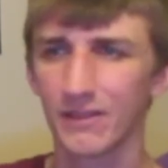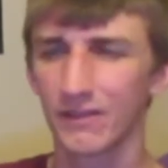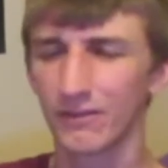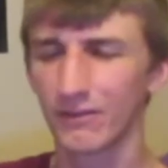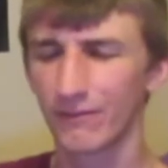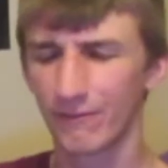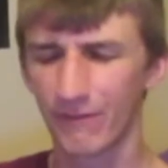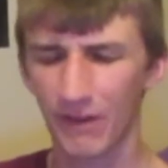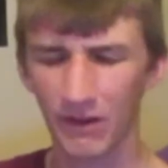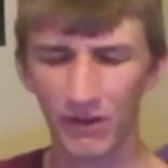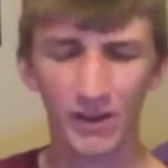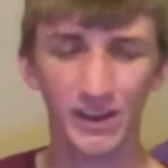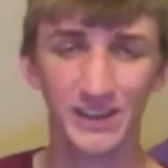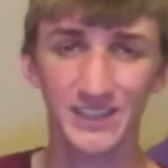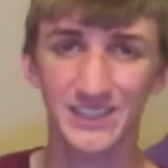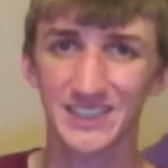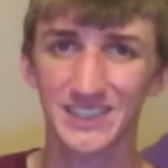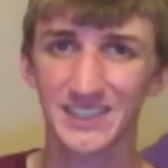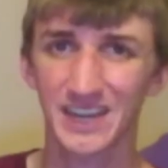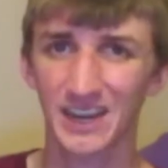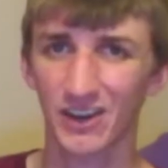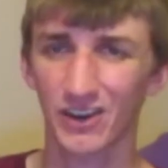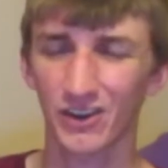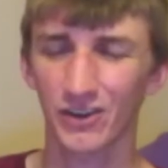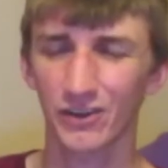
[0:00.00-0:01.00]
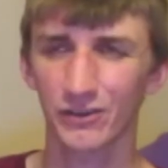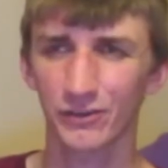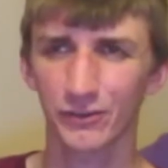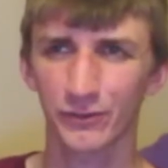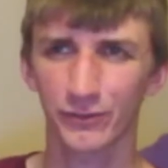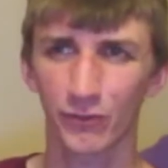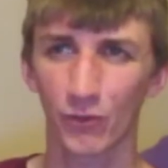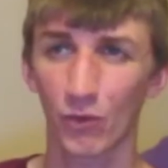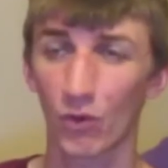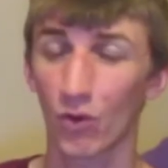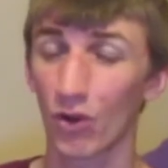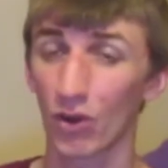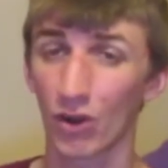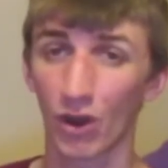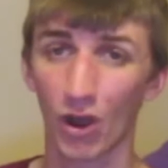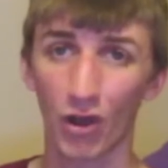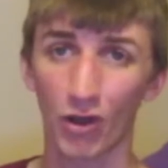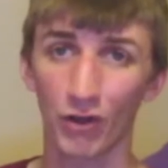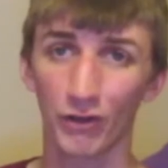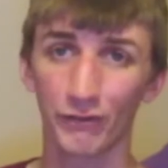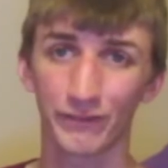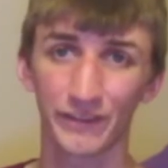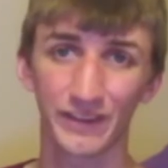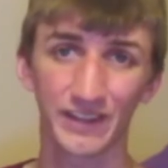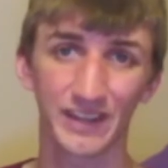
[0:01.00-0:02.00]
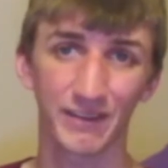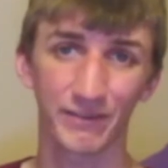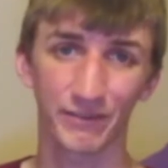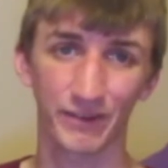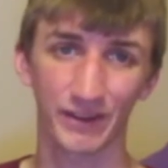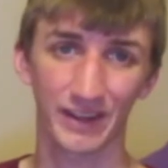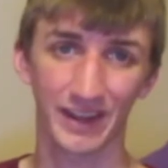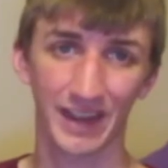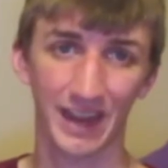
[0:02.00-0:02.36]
various stickers for all of the different